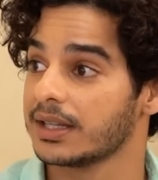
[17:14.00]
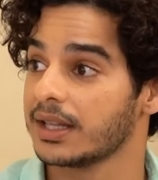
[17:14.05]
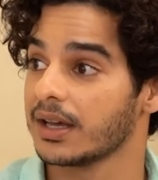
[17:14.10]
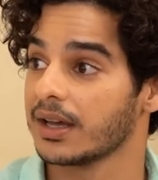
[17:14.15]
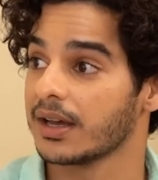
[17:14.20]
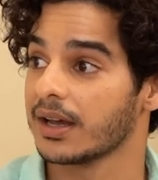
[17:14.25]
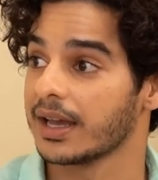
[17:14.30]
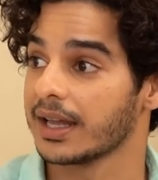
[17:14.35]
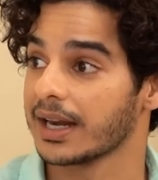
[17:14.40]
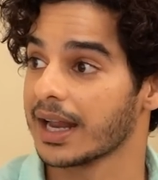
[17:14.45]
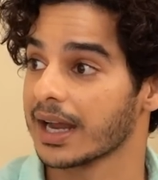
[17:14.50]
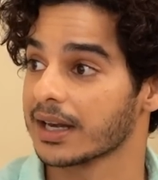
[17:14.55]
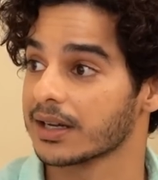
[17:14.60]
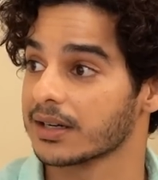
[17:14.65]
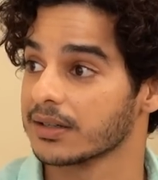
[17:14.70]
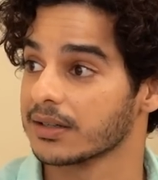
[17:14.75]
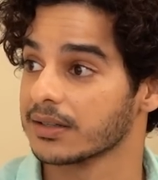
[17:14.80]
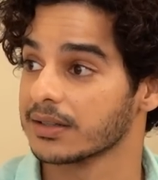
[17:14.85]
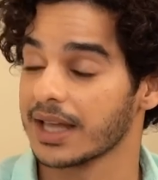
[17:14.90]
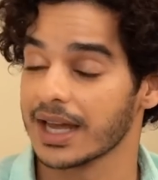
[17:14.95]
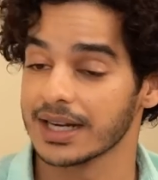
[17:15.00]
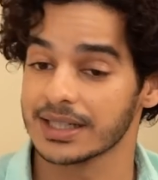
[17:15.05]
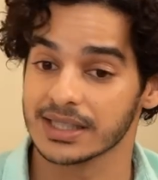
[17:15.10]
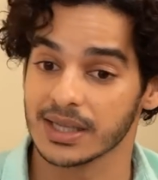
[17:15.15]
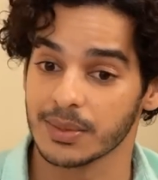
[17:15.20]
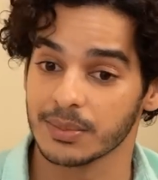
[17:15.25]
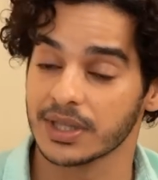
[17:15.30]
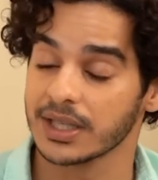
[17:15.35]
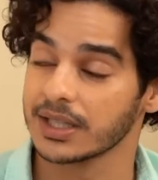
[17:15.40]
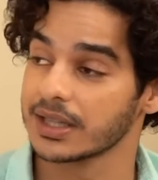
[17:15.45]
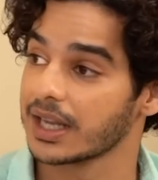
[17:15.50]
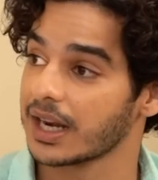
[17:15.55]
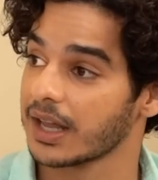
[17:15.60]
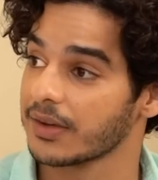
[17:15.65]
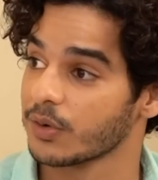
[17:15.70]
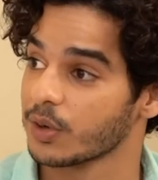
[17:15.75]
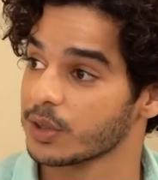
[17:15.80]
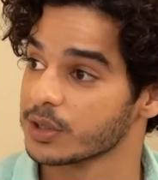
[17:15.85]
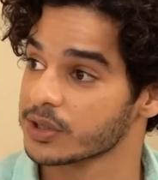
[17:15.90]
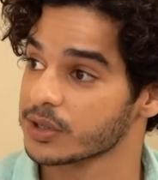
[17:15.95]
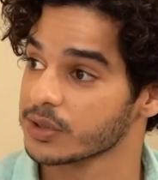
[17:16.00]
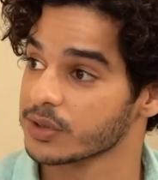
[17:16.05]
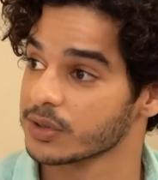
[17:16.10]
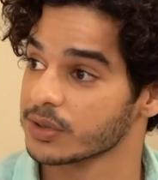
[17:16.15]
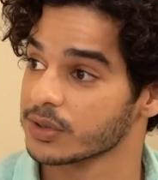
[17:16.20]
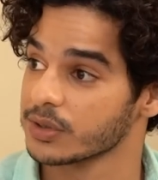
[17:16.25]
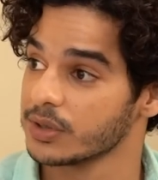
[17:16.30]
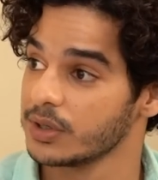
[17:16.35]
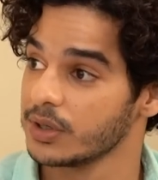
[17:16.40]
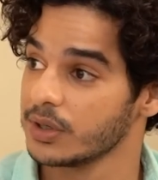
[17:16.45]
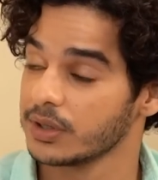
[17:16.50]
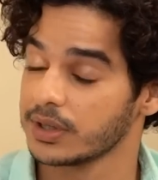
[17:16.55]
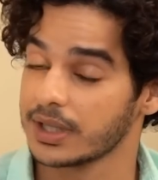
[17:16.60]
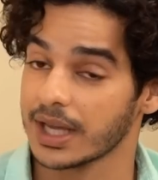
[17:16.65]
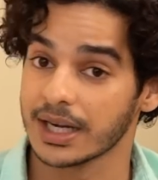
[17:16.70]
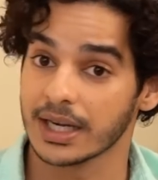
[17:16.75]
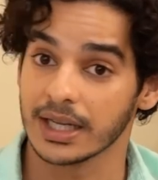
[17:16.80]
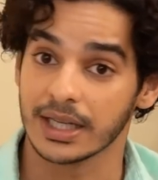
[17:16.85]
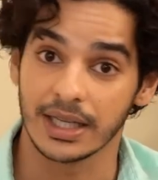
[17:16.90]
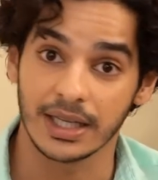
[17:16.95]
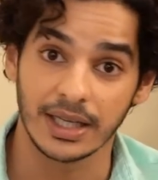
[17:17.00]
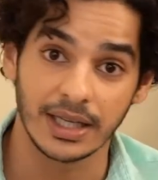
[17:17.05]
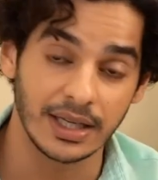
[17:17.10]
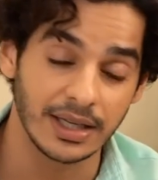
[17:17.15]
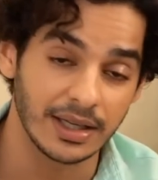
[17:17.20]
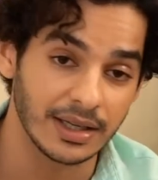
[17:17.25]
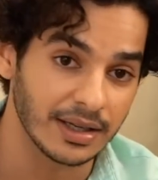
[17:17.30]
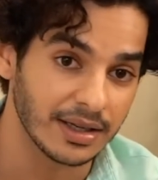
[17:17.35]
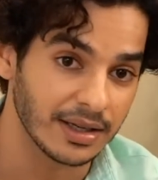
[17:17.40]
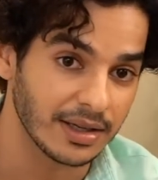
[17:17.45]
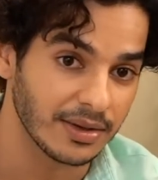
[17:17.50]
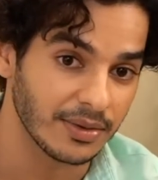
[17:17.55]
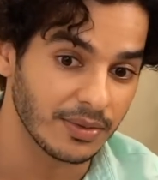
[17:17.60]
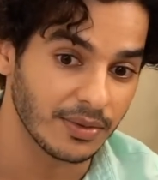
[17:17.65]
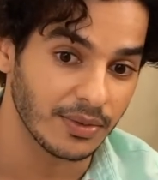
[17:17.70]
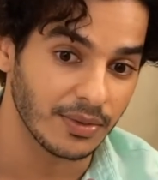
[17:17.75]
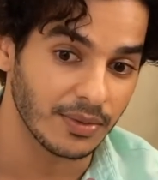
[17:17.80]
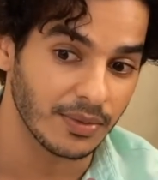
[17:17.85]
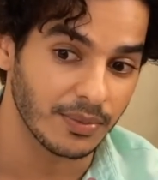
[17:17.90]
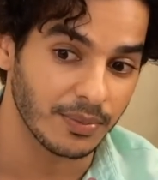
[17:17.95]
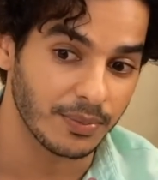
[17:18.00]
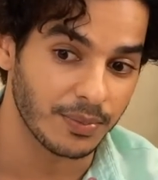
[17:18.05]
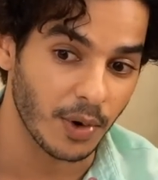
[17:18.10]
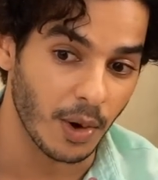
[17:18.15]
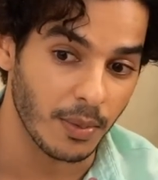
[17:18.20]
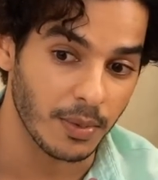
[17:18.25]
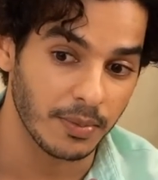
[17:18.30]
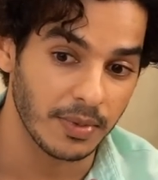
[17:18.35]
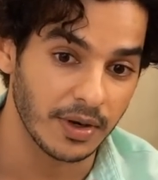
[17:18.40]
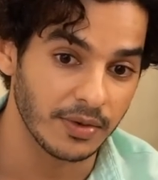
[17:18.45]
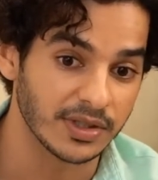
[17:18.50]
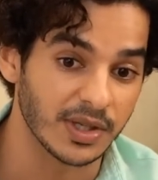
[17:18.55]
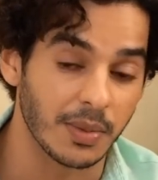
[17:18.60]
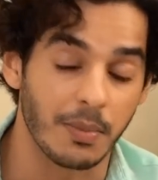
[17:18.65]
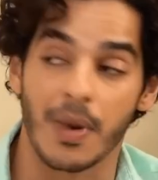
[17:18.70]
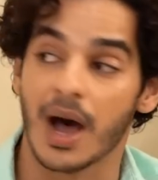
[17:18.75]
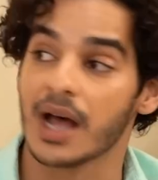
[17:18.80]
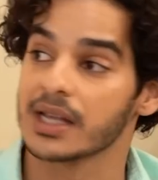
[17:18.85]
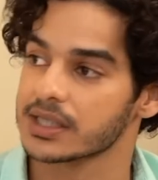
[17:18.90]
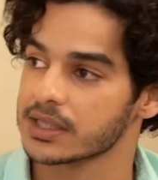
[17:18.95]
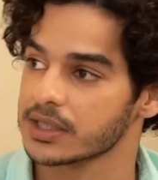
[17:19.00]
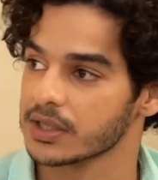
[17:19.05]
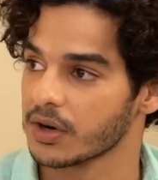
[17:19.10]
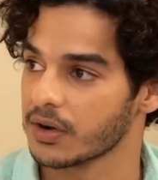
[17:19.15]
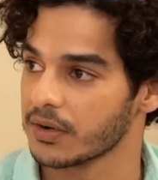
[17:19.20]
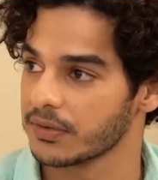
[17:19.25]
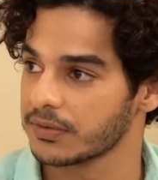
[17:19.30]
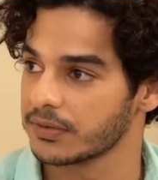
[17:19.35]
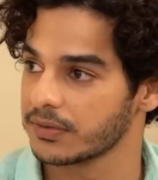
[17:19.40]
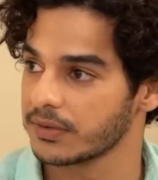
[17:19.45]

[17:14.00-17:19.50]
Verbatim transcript: uh, an actor. That's something that I've also, that he probably was a master of.